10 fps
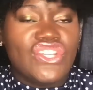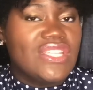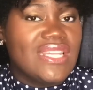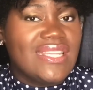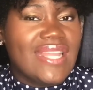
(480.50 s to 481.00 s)

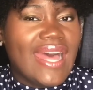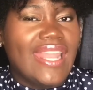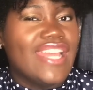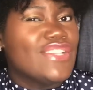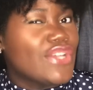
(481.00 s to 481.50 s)
she did
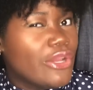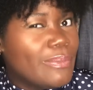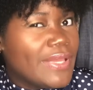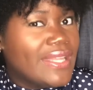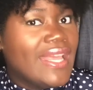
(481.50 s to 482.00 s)
not
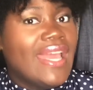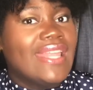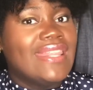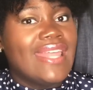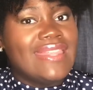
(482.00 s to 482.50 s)
interpret
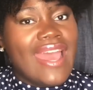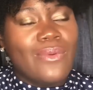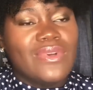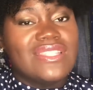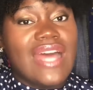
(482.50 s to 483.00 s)
that
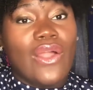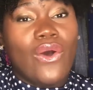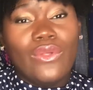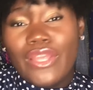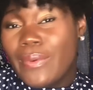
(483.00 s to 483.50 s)
that was, not
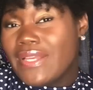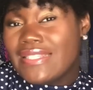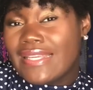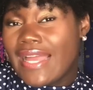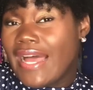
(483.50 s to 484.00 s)
only
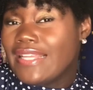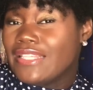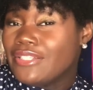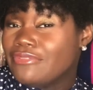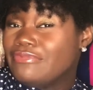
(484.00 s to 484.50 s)
was it
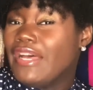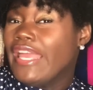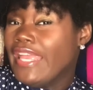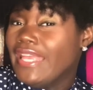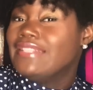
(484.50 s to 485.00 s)
kind of a
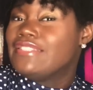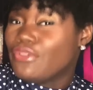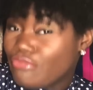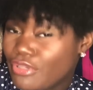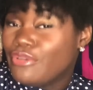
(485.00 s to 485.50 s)
hit
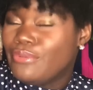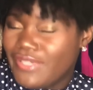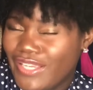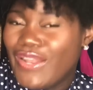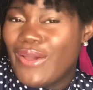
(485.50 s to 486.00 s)
to Rue,
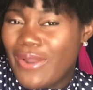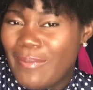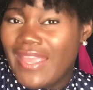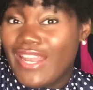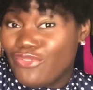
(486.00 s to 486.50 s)
you know what
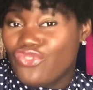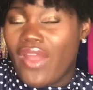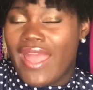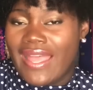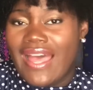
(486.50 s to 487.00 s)
I mean, and
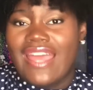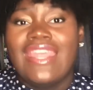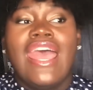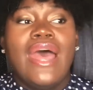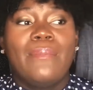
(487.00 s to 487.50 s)

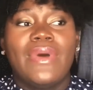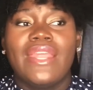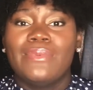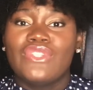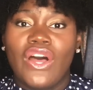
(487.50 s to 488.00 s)
DragCon,
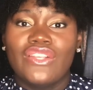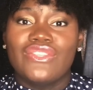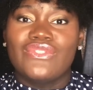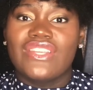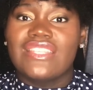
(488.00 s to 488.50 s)
but it was
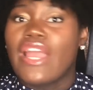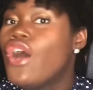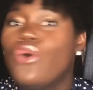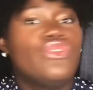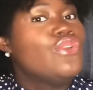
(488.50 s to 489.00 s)
also just
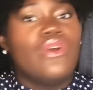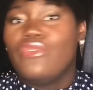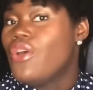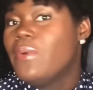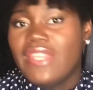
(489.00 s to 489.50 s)
like, oh, you
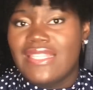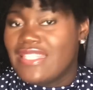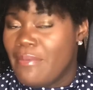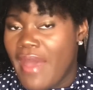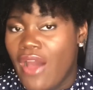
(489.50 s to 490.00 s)
don't know what this
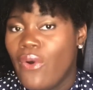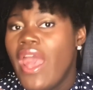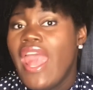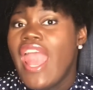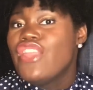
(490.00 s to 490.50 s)
is about
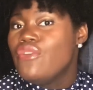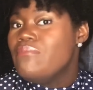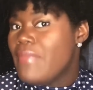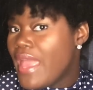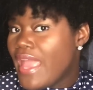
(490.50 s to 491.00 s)
and you
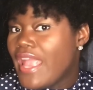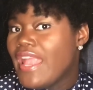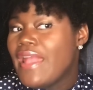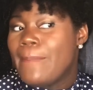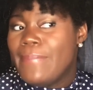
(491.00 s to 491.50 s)

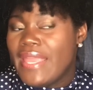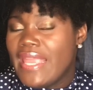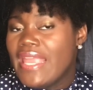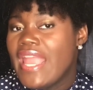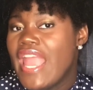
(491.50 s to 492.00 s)
may
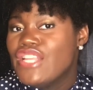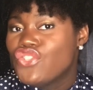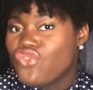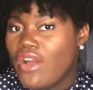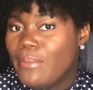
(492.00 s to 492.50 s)
be in
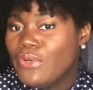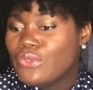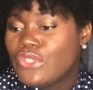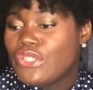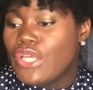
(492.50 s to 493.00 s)

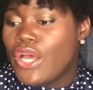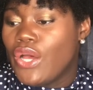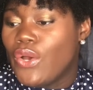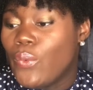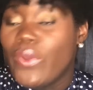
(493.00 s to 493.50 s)
trouble.
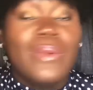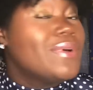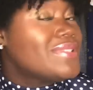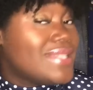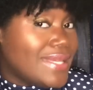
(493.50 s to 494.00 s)
So we
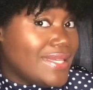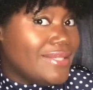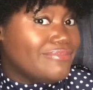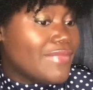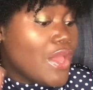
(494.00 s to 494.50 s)
will see.